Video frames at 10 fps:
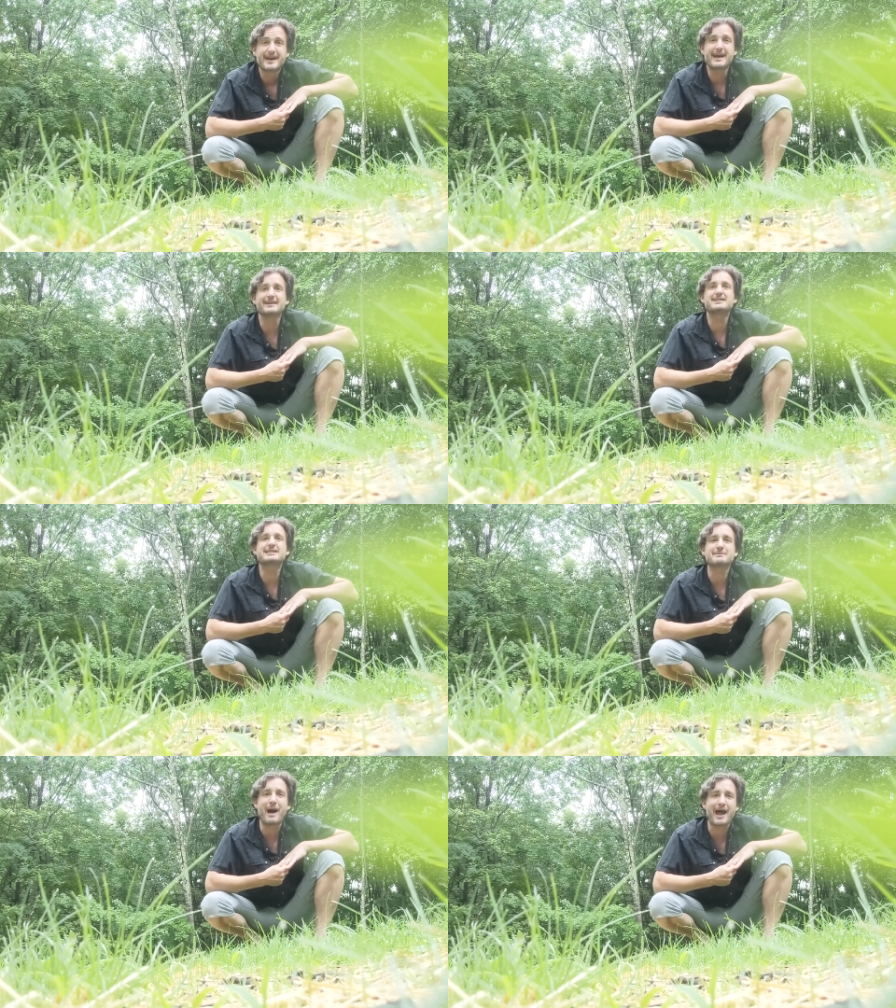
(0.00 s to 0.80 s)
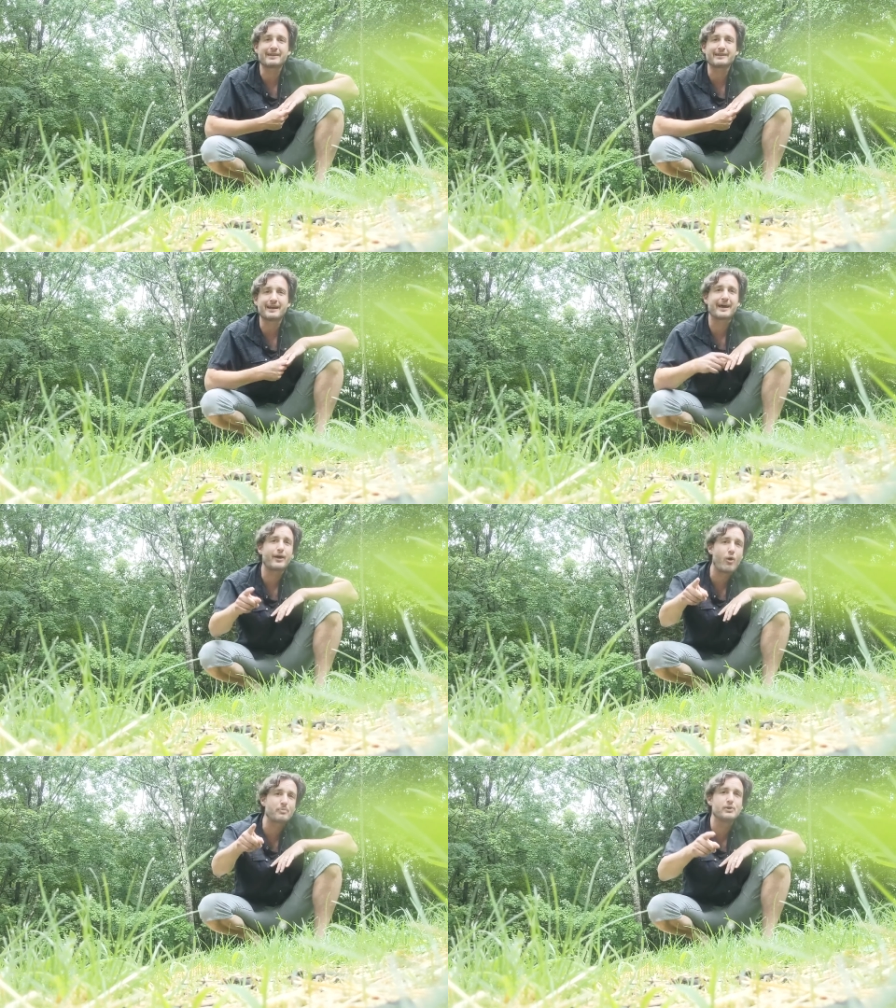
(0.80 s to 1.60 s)
and he's smiling, and
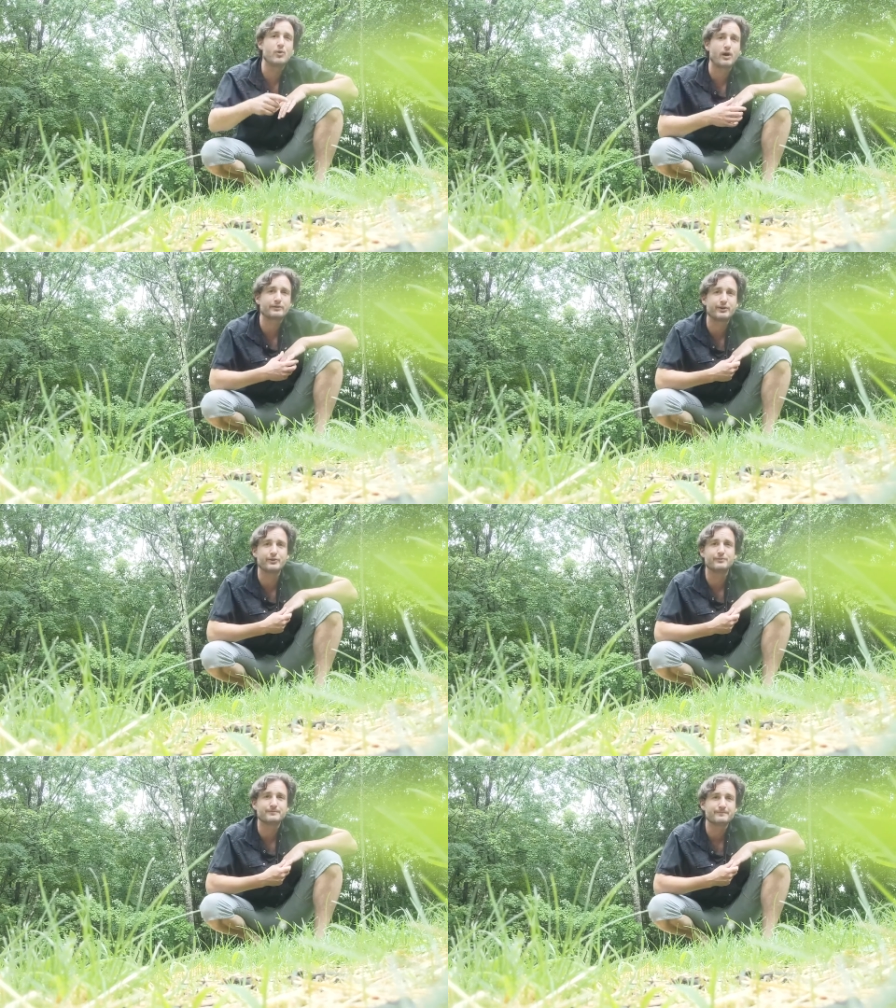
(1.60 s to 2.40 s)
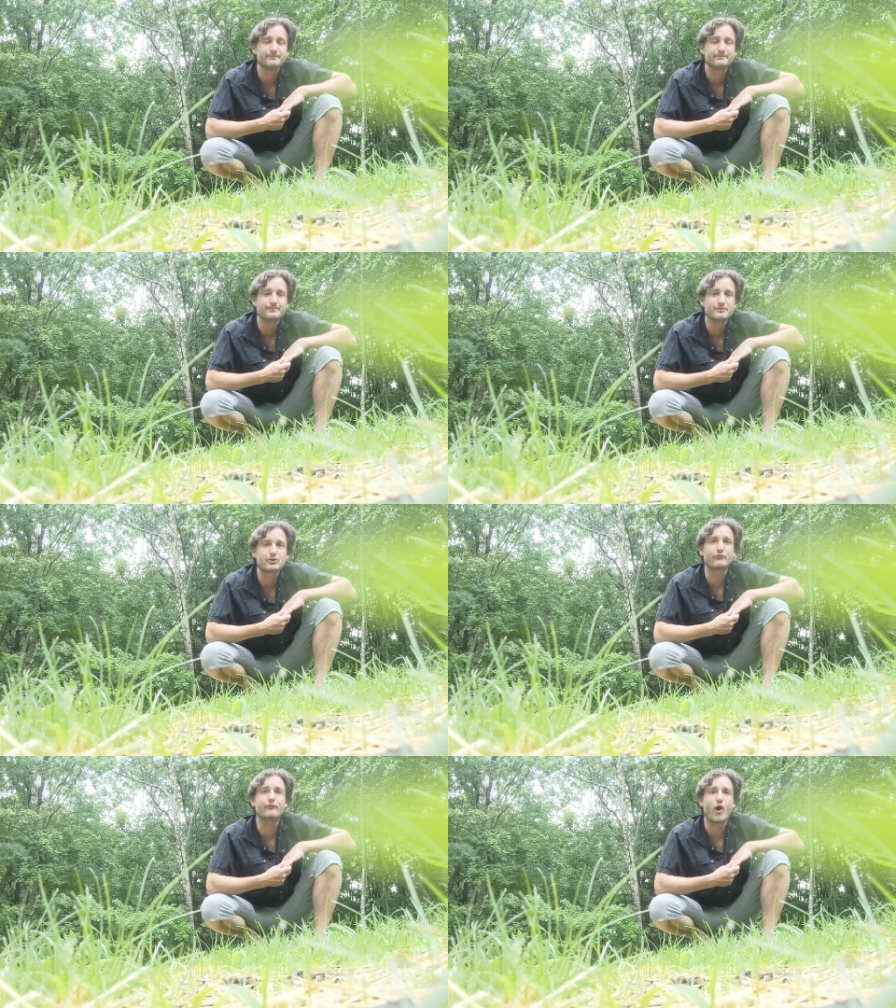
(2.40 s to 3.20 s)
I hope you are too.
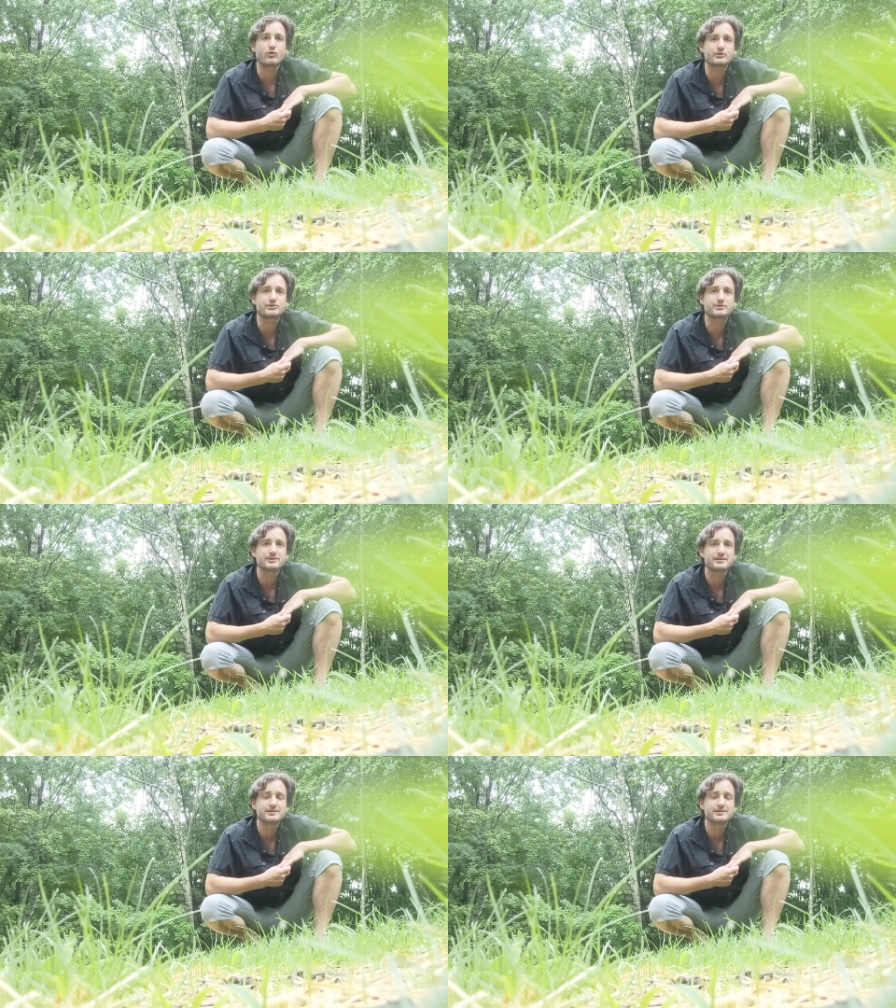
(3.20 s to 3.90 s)
So, folks,